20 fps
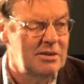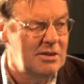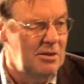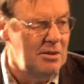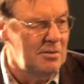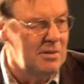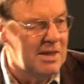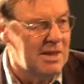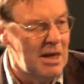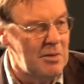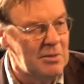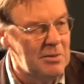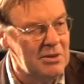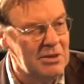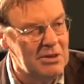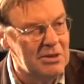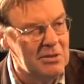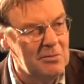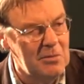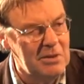So when capital,
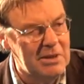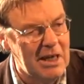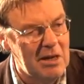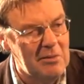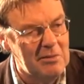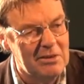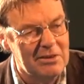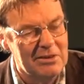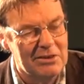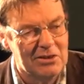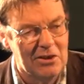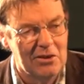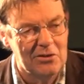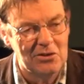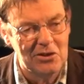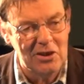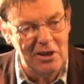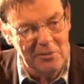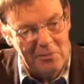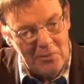when capital is so
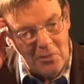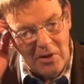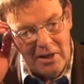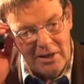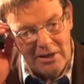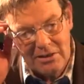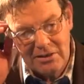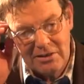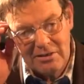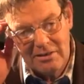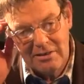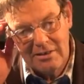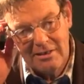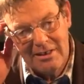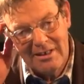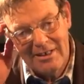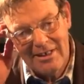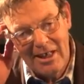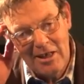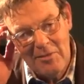cheap, ways
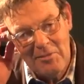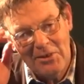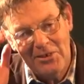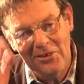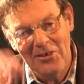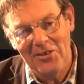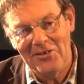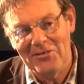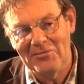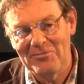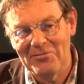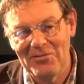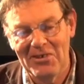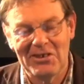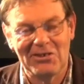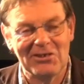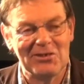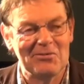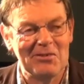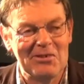labour not
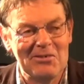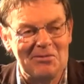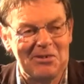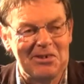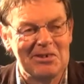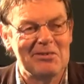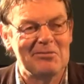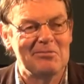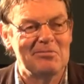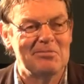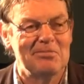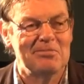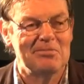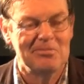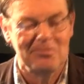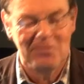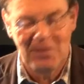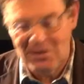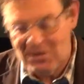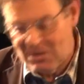rich, why are
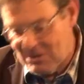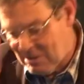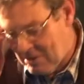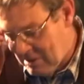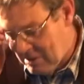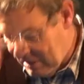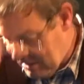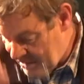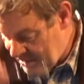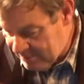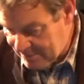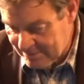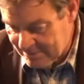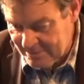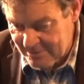wages not high?